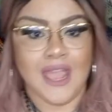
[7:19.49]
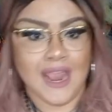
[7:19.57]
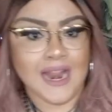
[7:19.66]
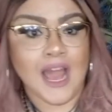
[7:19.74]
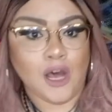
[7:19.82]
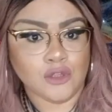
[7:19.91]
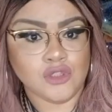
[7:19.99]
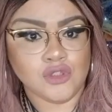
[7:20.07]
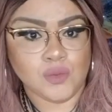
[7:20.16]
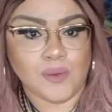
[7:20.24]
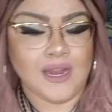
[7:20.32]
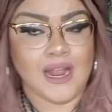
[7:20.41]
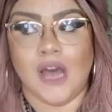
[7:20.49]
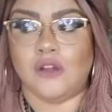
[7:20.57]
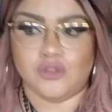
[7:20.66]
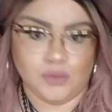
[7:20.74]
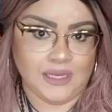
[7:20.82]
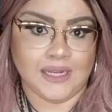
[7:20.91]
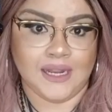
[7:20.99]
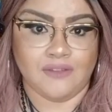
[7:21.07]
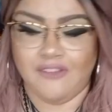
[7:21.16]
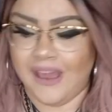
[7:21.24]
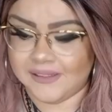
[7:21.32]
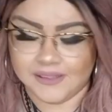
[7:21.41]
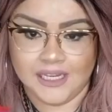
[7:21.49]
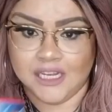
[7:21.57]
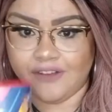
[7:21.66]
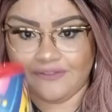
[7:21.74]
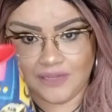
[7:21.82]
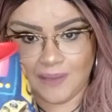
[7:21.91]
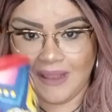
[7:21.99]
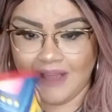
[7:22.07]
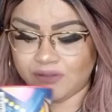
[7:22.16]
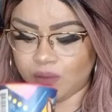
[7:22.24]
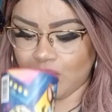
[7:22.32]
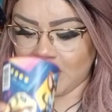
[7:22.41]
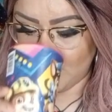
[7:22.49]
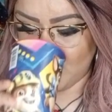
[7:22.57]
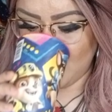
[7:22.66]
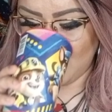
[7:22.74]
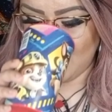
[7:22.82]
and how to do it and how to get it fast enough. Let me have some water.